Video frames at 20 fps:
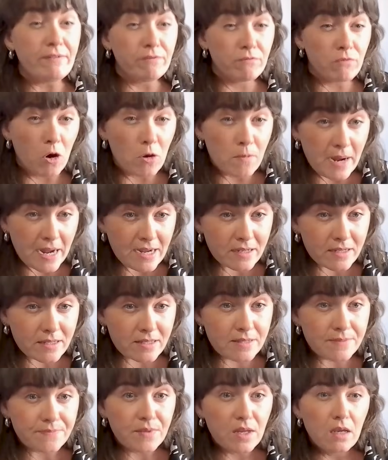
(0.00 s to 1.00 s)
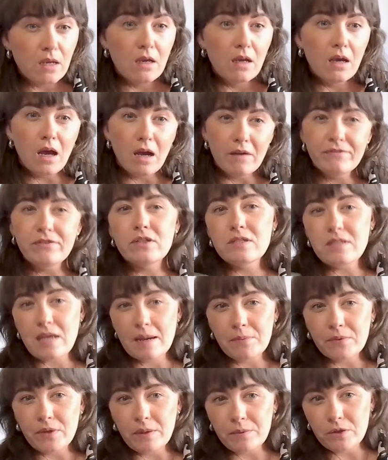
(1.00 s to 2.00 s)
rent rollbacks. For
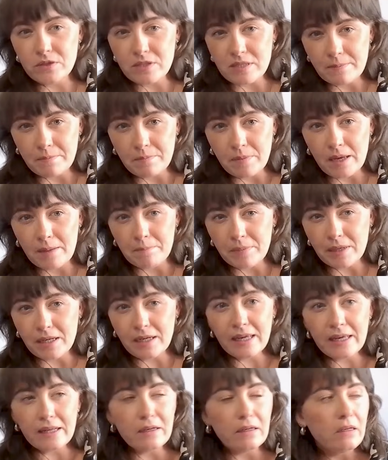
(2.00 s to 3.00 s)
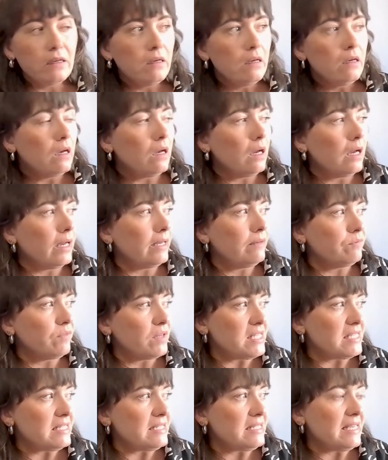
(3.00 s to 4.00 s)
example, they were used in Berlin in
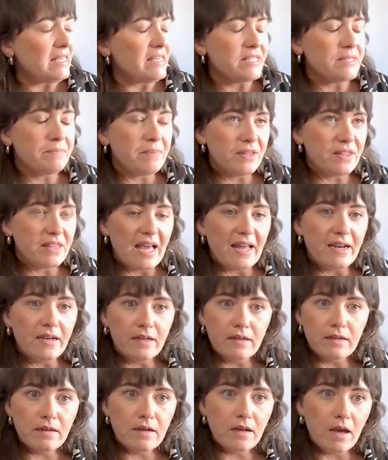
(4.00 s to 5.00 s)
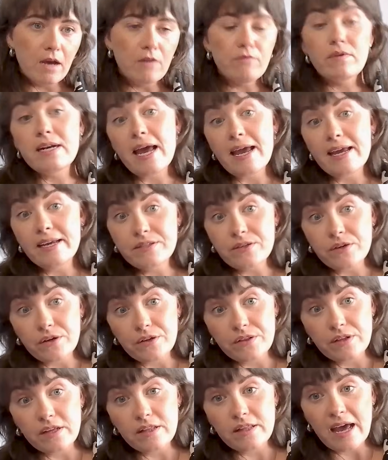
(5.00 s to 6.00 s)
recent years, but then reneged
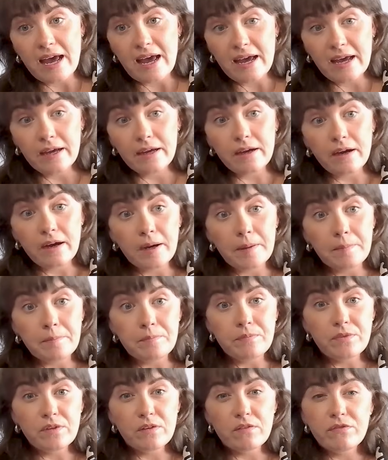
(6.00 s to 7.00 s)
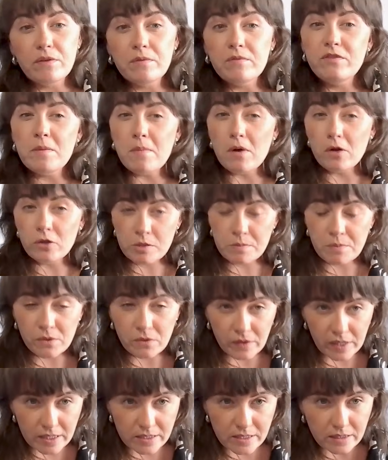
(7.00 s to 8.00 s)
on there for
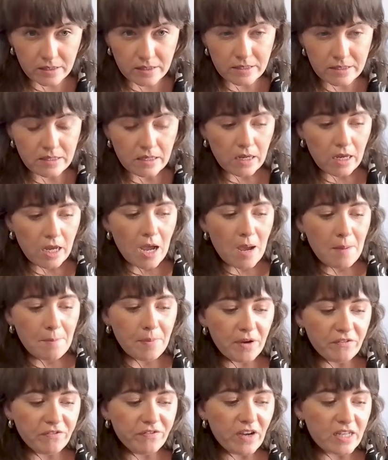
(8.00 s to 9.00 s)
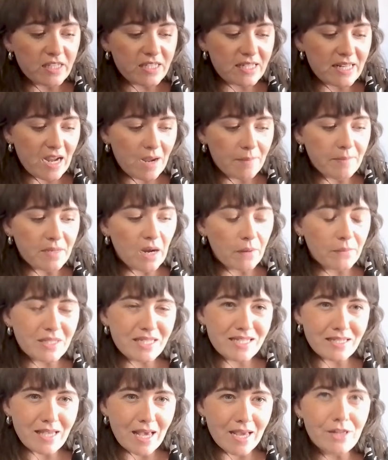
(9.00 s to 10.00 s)
multiple reasons. But firstly, I
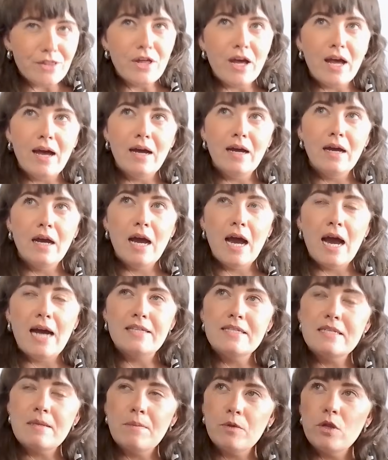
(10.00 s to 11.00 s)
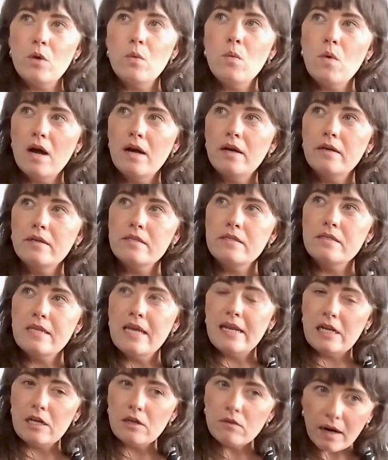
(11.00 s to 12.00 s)
would say that as someone that works
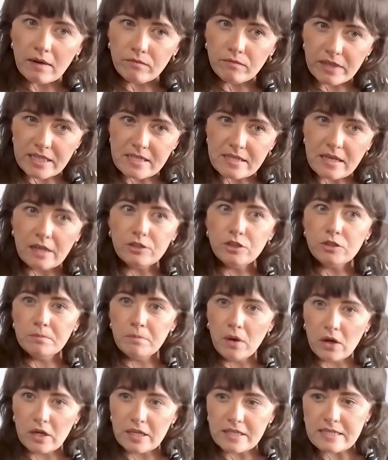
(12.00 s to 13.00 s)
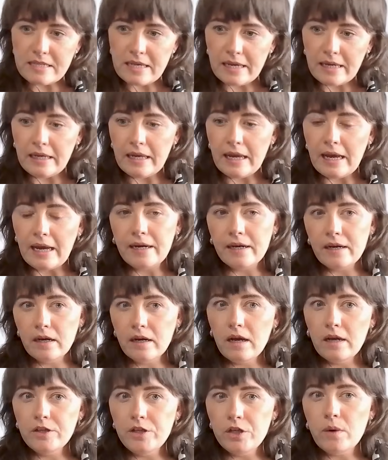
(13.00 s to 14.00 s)
in and around research and policy,
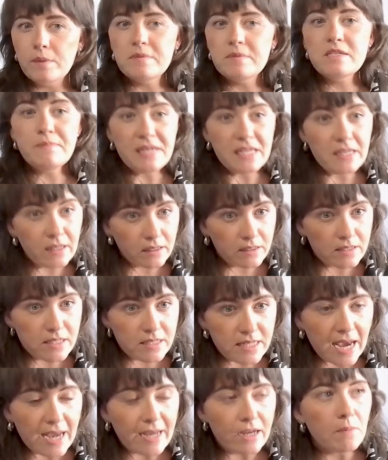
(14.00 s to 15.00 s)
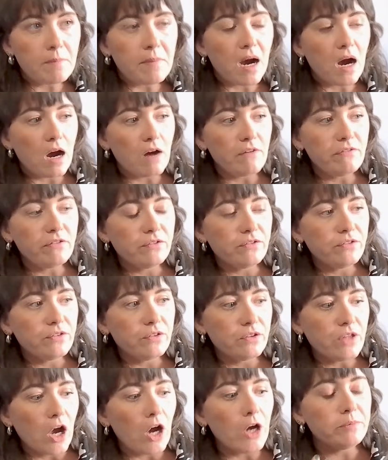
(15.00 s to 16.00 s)
and, I'm speaking today on behalf of
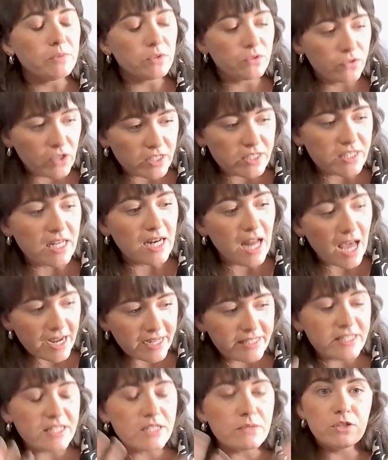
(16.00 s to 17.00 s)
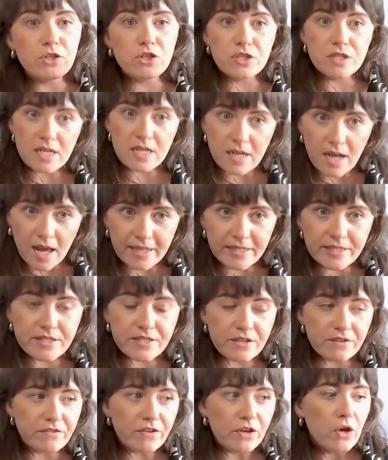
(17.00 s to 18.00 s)
the Homes for Us Alliance, which is an
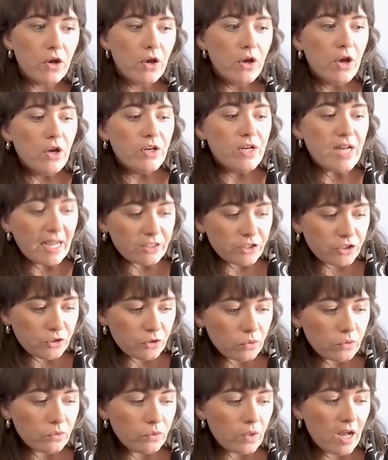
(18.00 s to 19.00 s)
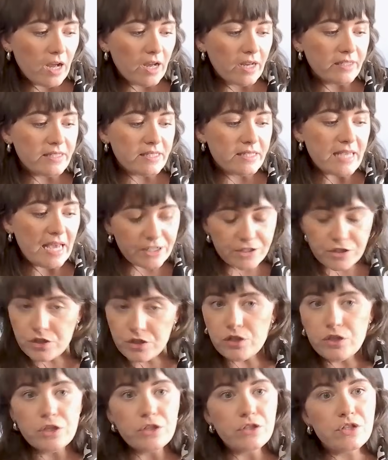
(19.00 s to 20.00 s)
alliance of national
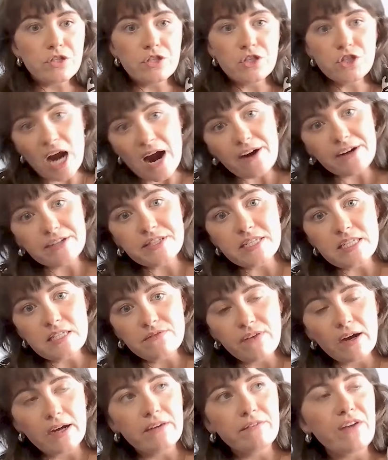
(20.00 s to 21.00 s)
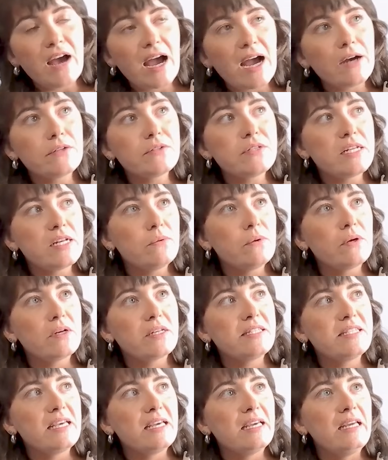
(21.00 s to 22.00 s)
tenants unions and charities fighting for housing
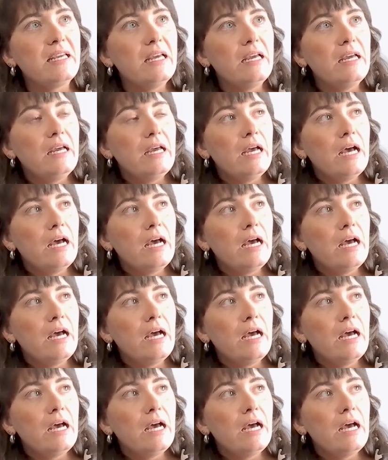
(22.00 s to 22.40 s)
equality,